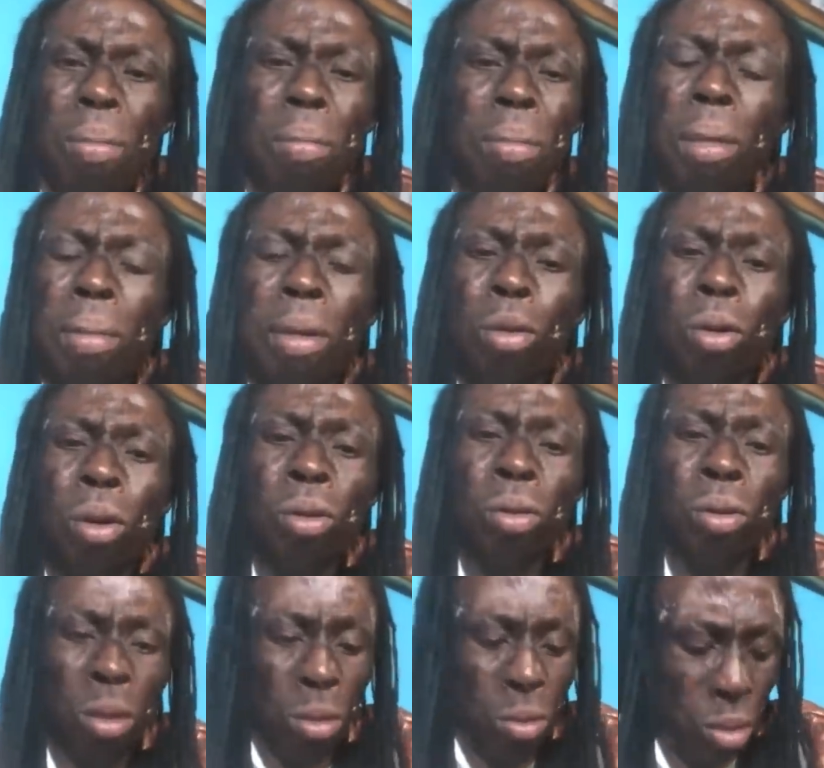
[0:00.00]
Me never count.
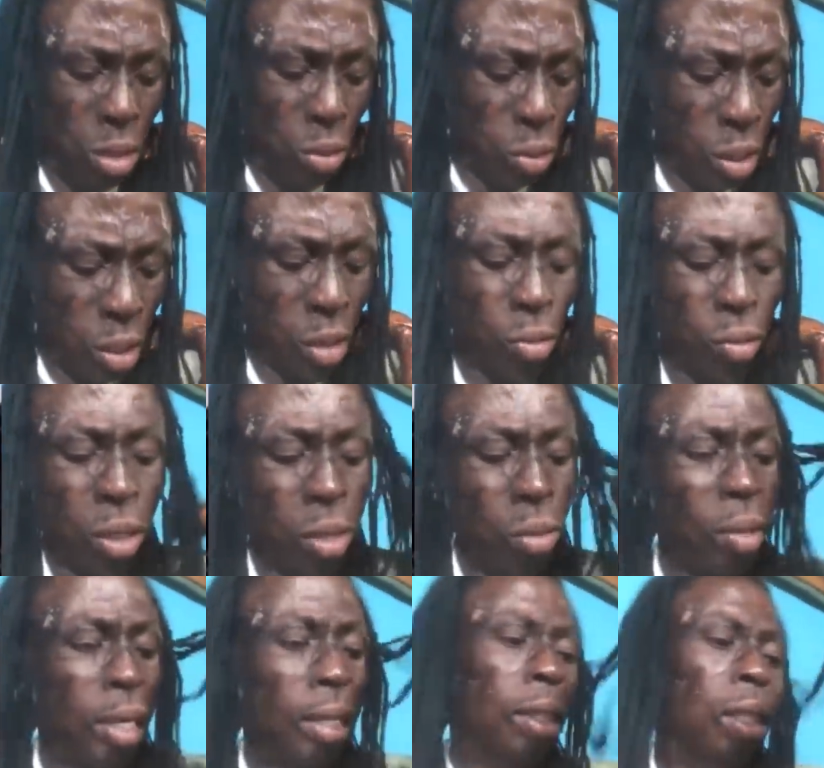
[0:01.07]
We
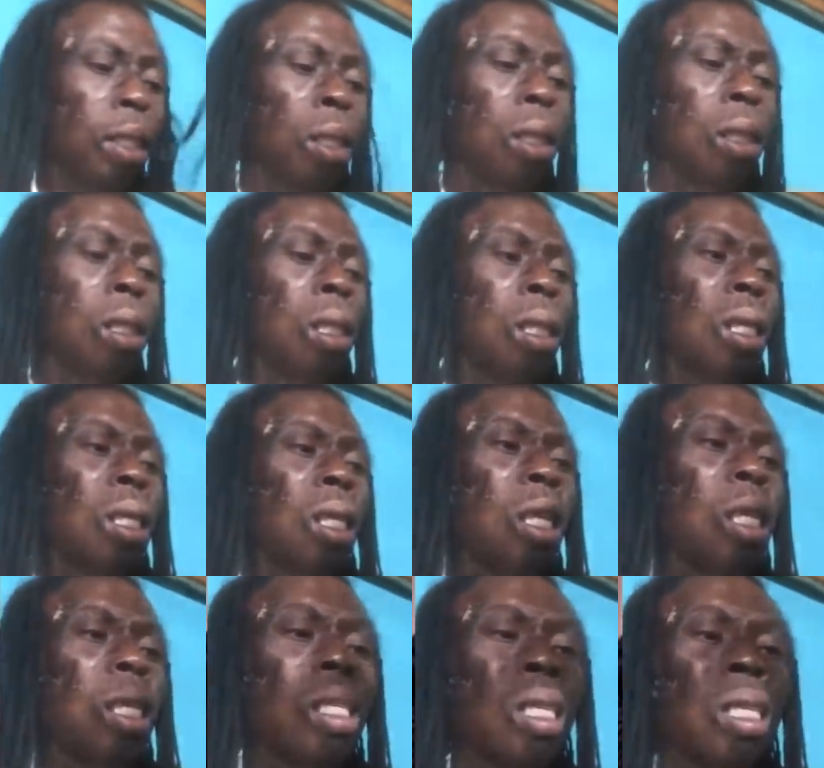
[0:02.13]
2021.
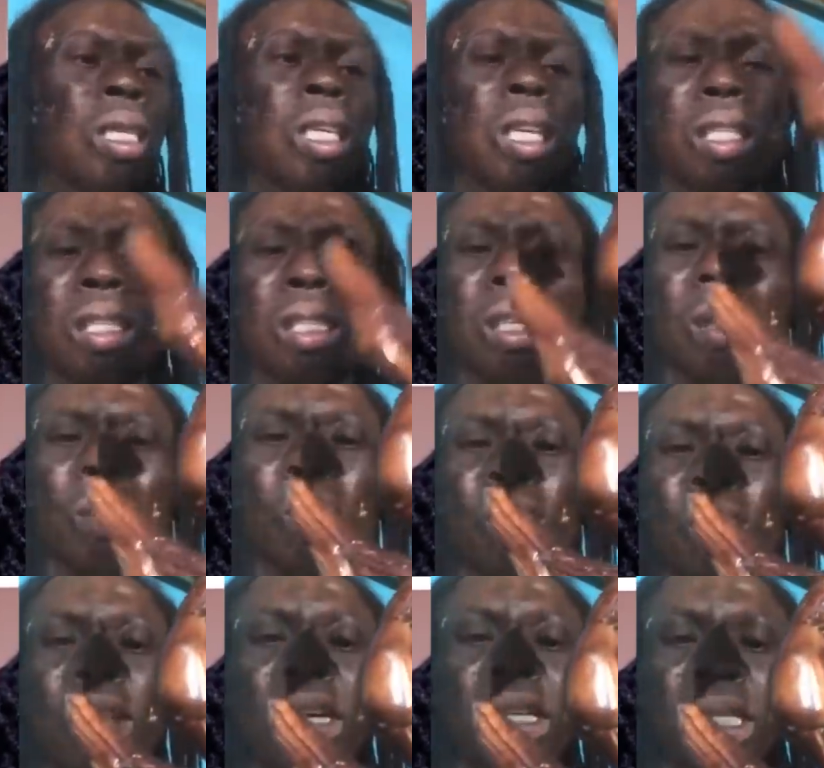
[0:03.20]
Eh, yes
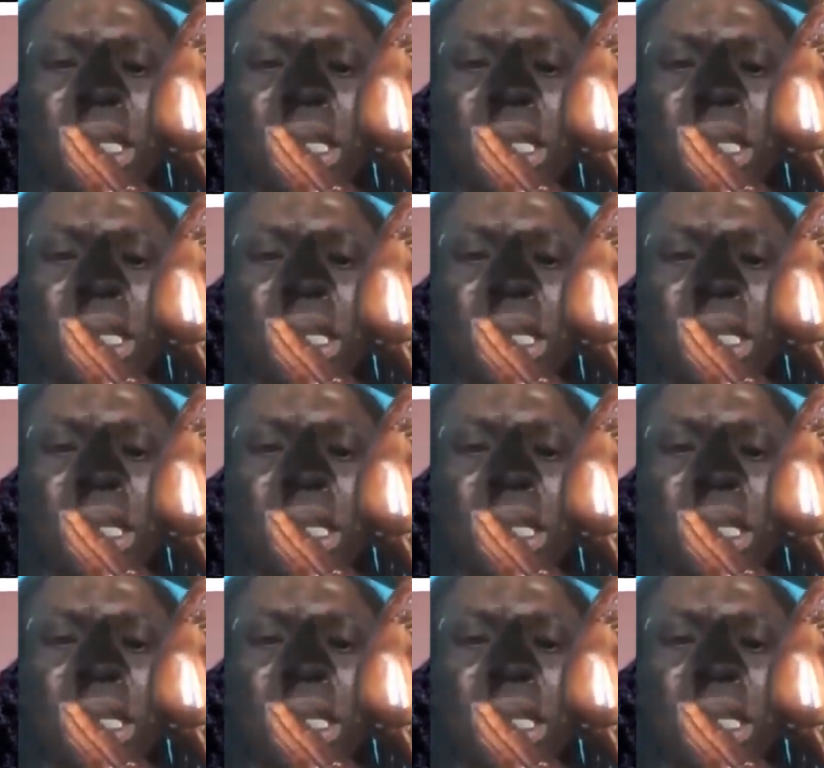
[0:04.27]
Sankofa.